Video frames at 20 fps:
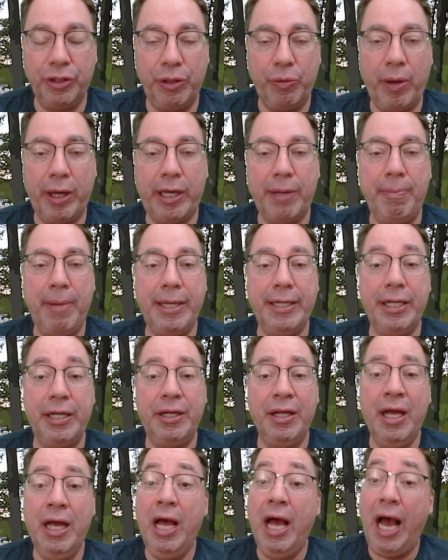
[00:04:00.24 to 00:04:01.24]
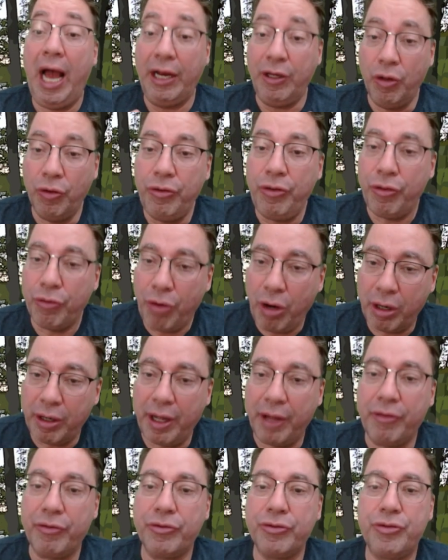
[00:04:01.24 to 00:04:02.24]
recommend it. I know that there are
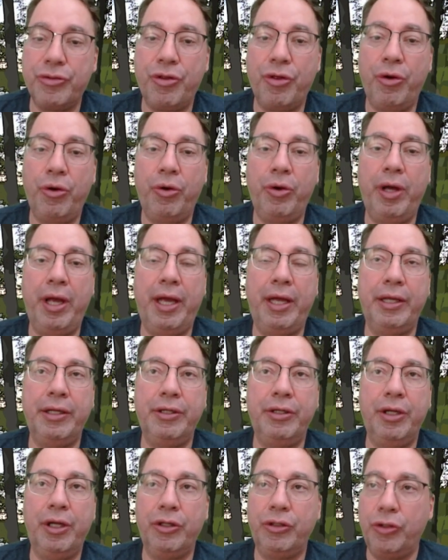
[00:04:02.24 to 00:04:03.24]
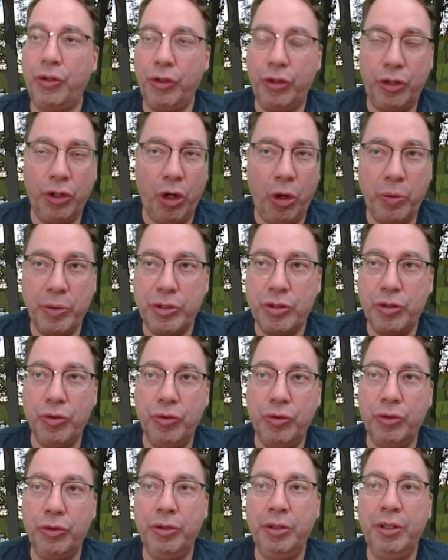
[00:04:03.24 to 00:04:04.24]
others though, and so you could always
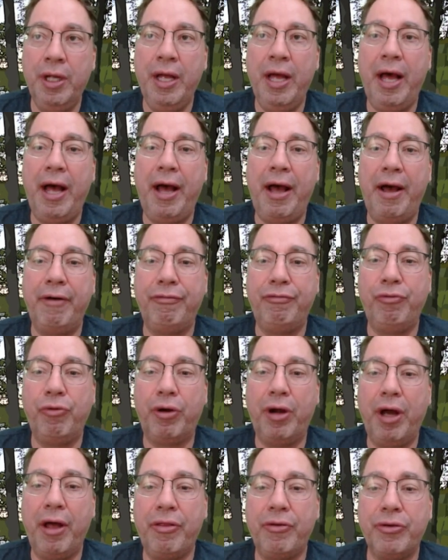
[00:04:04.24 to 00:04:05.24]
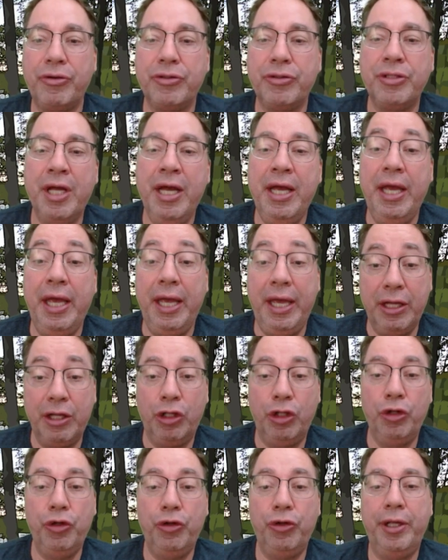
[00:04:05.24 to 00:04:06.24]
Google for others,
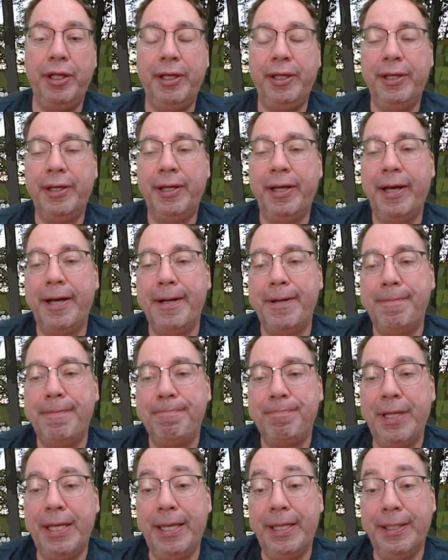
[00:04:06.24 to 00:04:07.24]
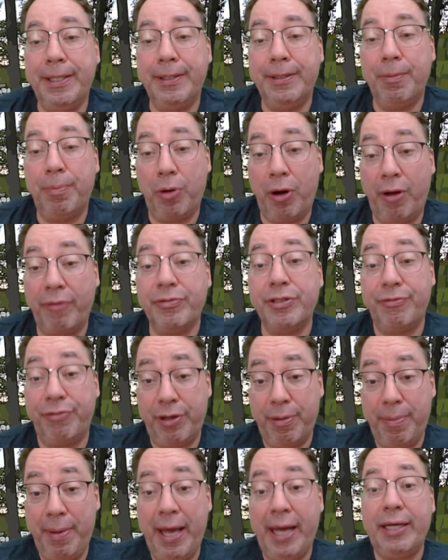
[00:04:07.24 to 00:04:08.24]
including in the province of
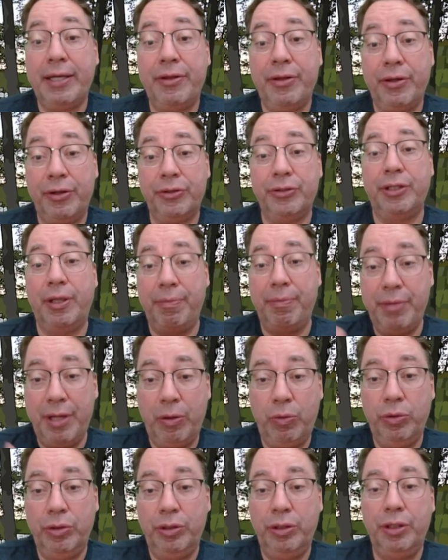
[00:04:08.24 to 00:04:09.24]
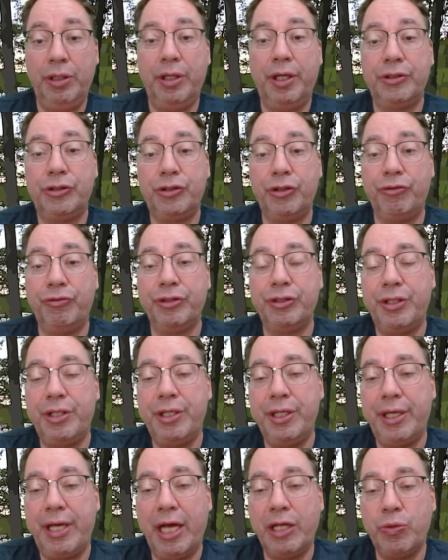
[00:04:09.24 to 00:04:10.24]
Quebec. There are some that will service
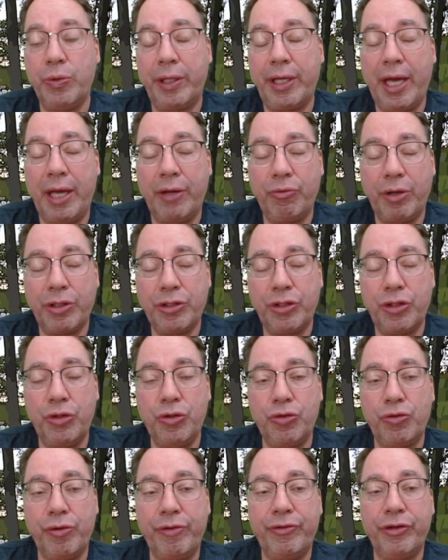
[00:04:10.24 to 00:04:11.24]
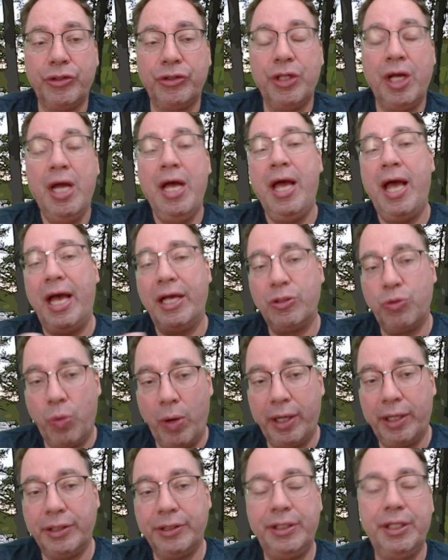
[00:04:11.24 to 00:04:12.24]
the Kedgwick and Restigouche Rivers, as
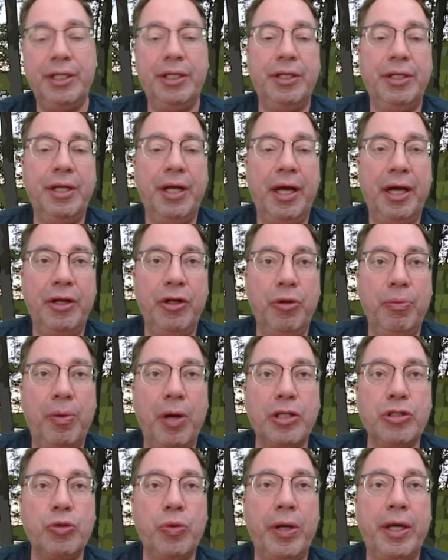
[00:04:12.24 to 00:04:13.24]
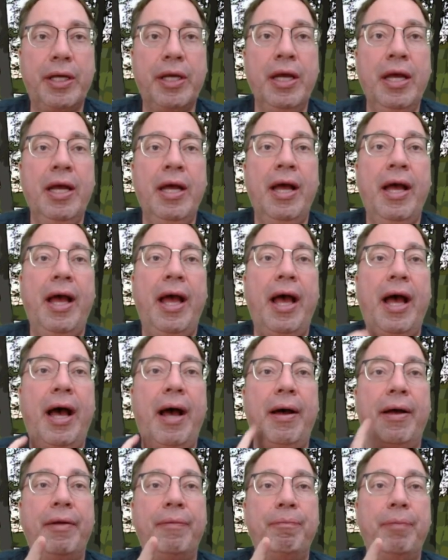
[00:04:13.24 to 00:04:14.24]
well as in New Brunswick.
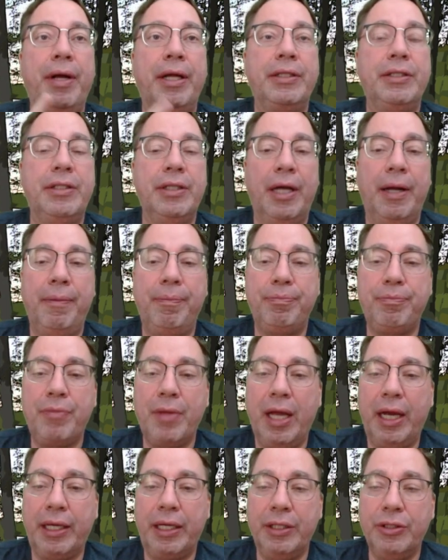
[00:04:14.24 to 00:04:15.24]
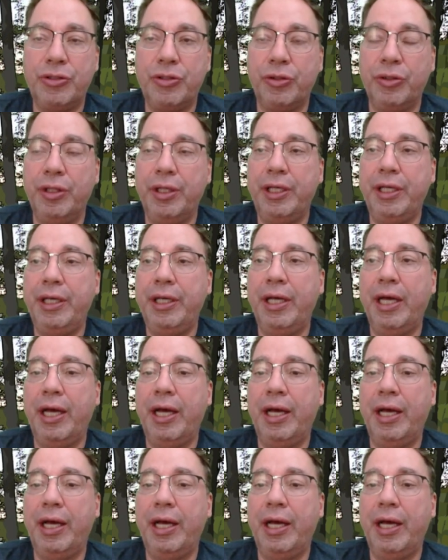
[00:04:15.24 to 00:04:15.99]
But I can certainly